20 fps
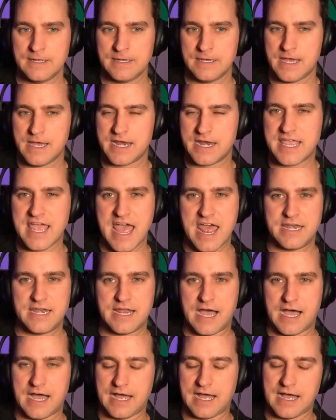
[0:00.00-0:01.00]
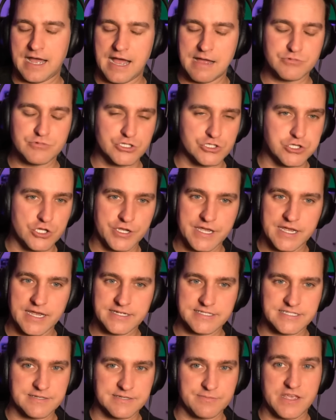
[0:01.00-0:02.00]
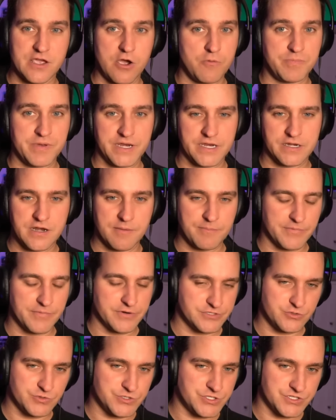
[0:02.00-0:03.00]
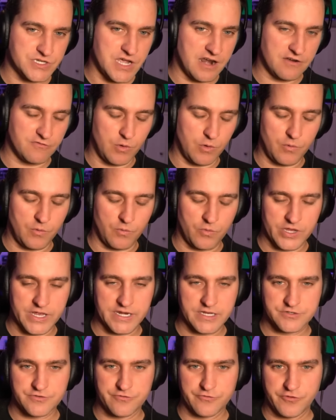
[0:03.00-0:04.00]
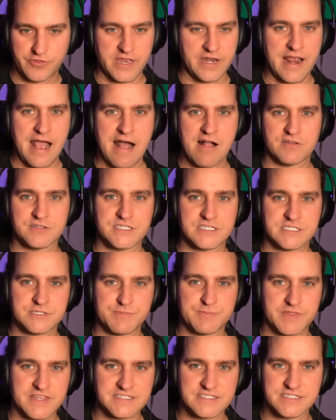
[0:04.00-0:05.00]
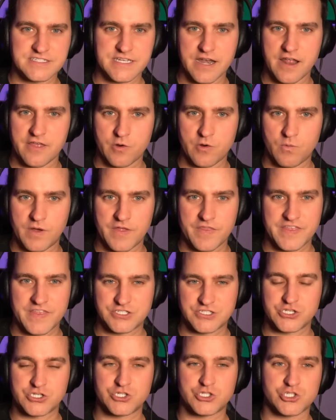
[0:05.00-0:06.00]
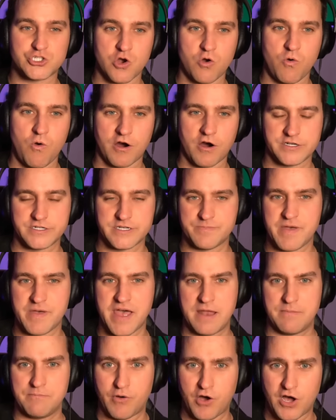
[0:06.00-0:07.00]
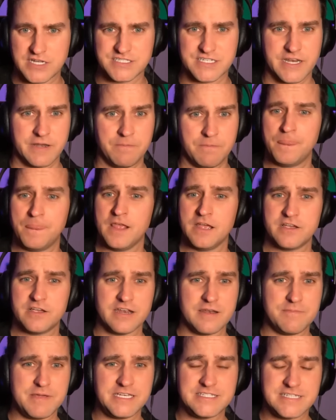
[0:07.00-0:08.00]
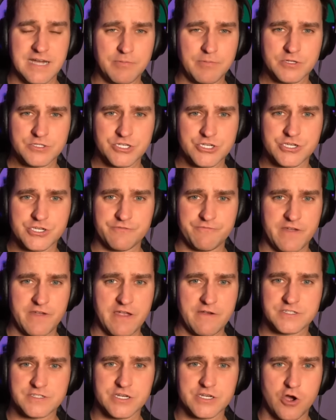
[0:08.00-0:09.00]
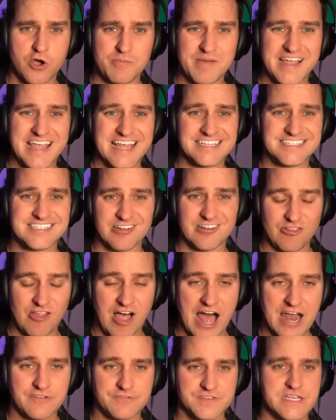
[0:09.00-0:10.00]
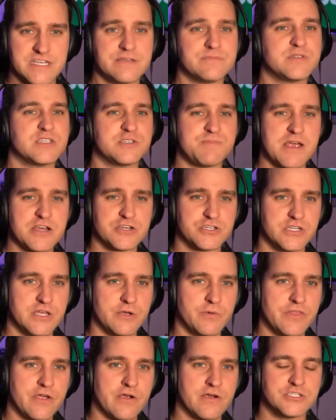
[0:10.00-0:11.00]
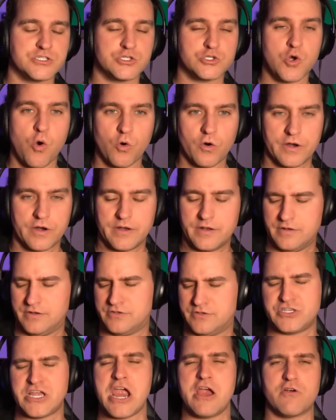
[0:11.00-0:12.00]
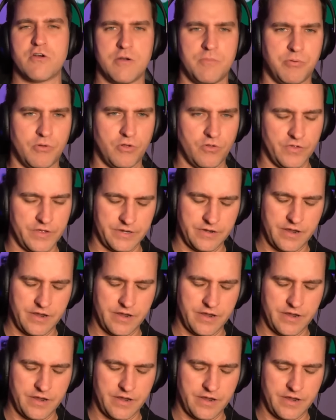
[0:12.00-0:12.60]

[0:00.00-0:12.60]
And again, I'm just looking at some of the opening numbers, which is kind of what we'll get into for the analysis. But this is another one that's just so hard to bet. Boston going to be double digit favorites at home against a lot of teams, especially when they're as tor- terrible and,